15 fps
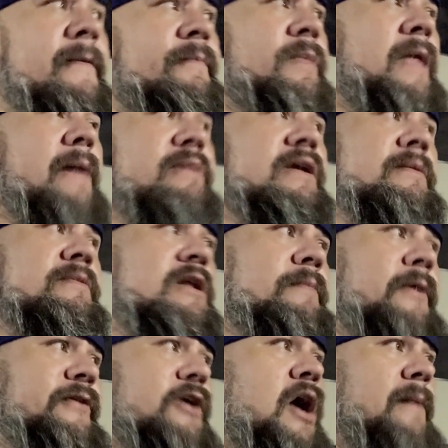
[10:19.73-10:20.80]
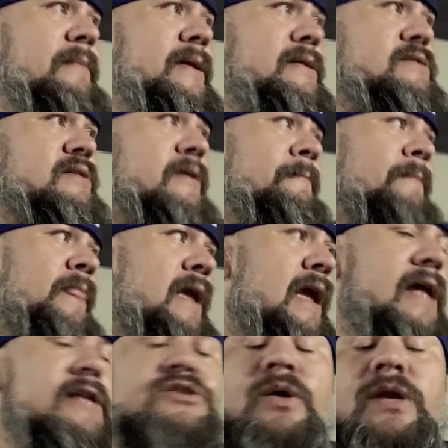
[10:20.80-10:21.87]
have been coming up on the comments
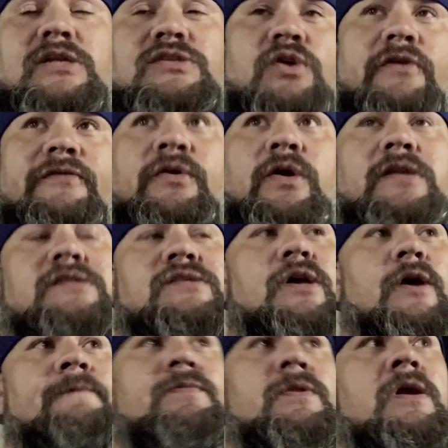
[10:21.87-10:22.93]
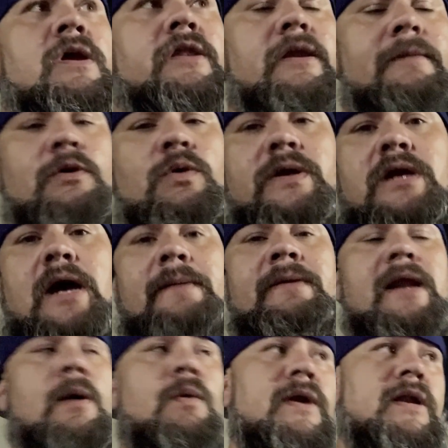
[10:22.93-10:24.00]
and so on and so forth. So number one comment
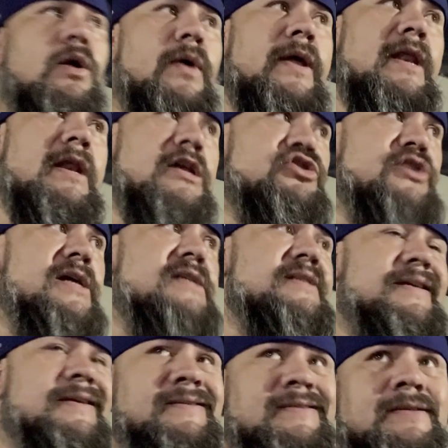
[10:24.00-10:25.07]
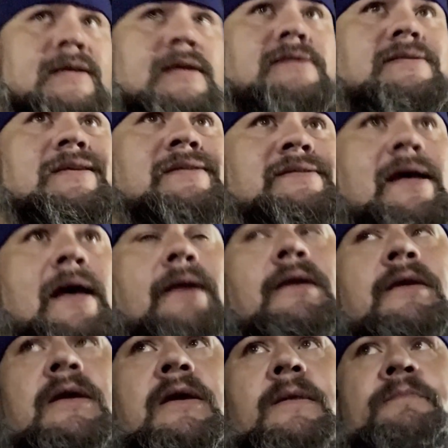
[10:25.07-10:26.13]
I want to go ahead and address is this, is that
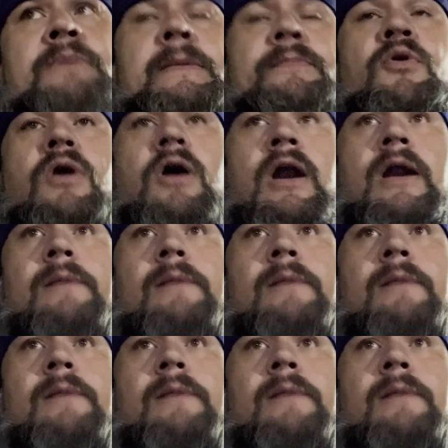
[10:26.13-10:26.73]
people are